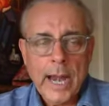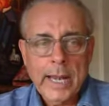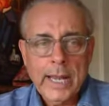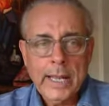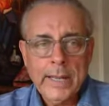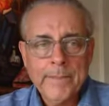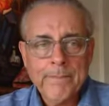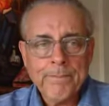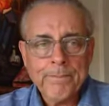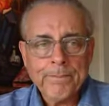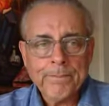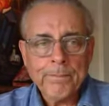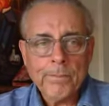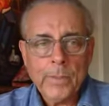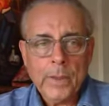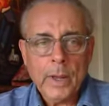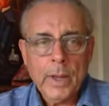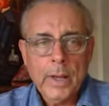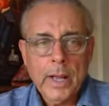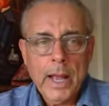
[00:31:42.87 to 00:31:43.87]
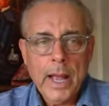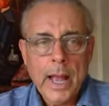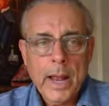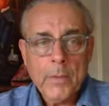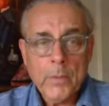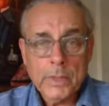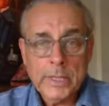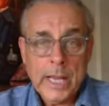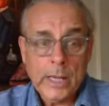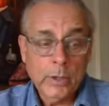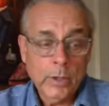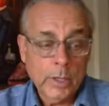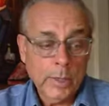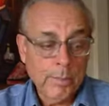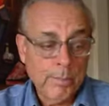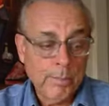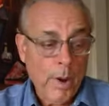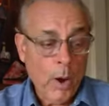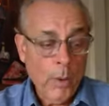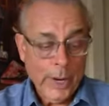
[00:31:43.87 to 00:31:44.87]
any? And we'll take a look
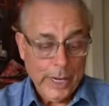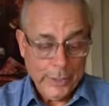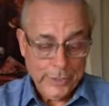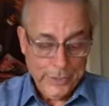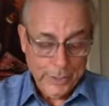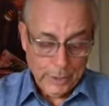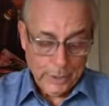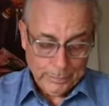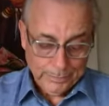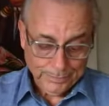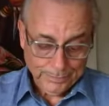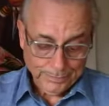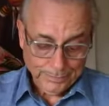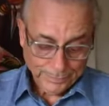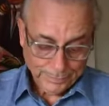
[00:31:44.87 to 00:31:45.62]
at Boeing too.